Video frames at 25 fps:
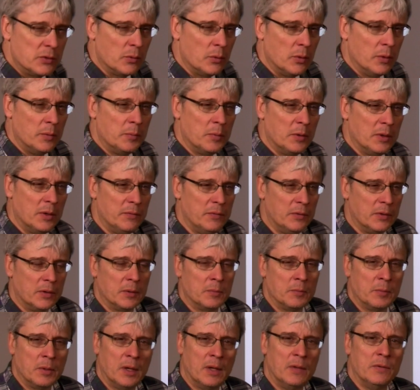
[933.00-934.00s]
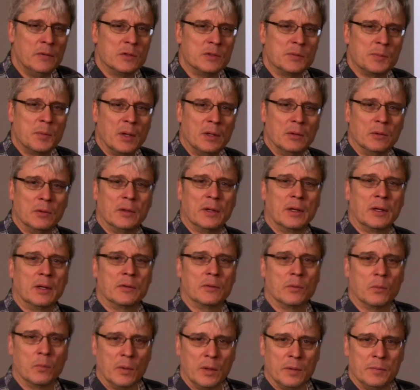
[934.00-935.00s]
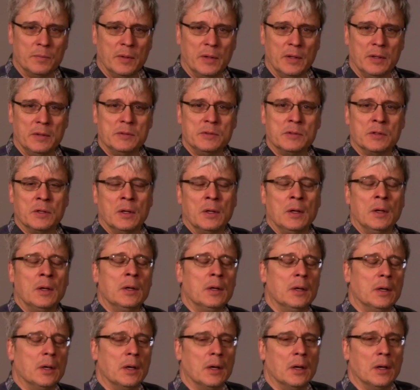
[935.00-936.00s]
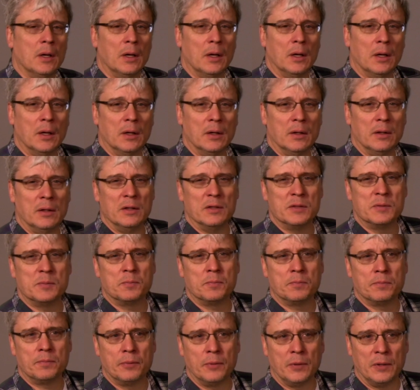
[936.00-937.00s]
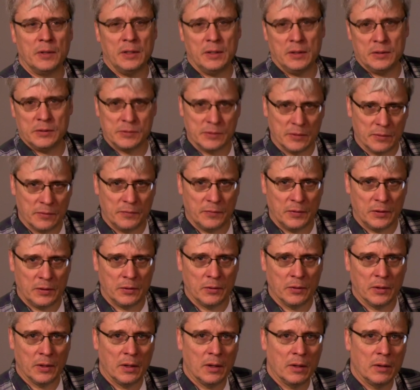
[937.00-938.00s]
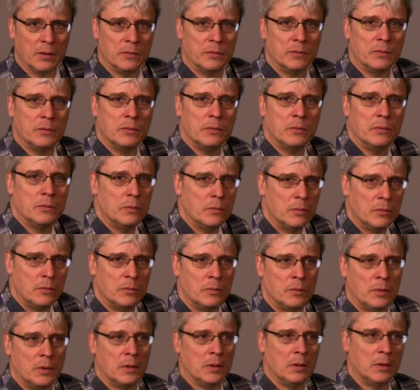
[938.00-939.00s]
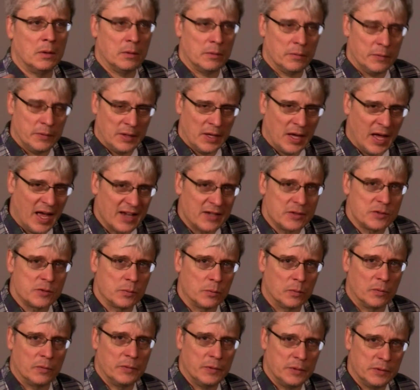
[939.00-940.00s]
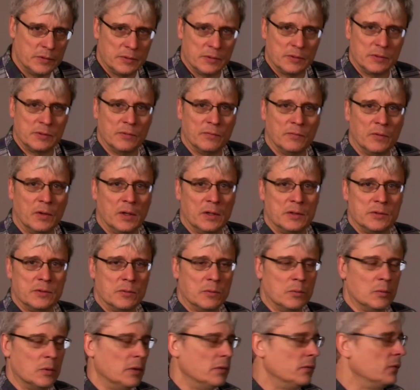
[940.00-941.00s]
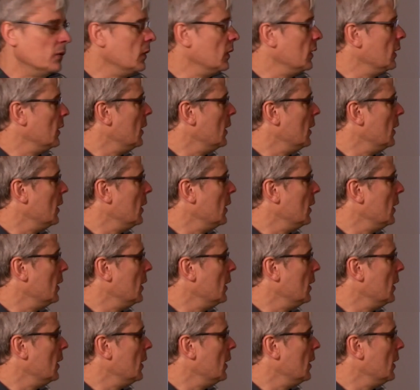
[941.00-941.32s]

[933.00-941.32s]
to it, but if you combine this by looking at the web page, uh, it's pretty easy to figure out who uh, the actual thesis advisor was